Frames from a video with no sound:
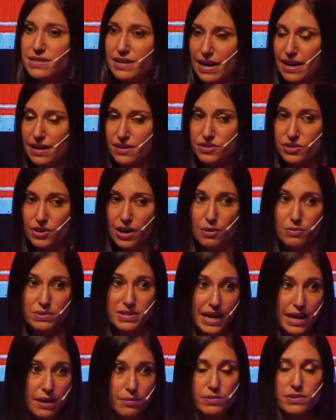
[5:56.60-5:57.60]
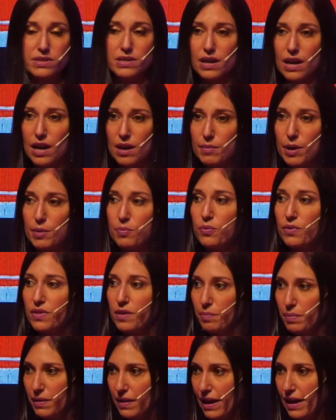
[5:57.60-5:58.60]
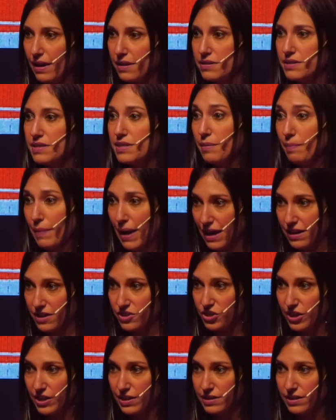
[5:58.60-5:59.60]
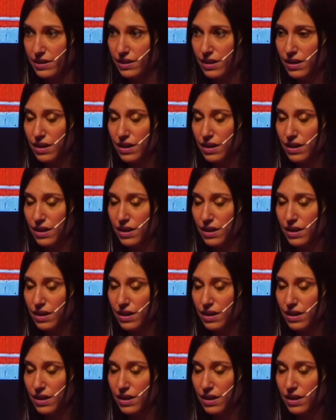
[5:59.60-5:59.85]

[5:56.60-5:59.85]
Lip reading: cancer, I was able to come up with a plan to manage it.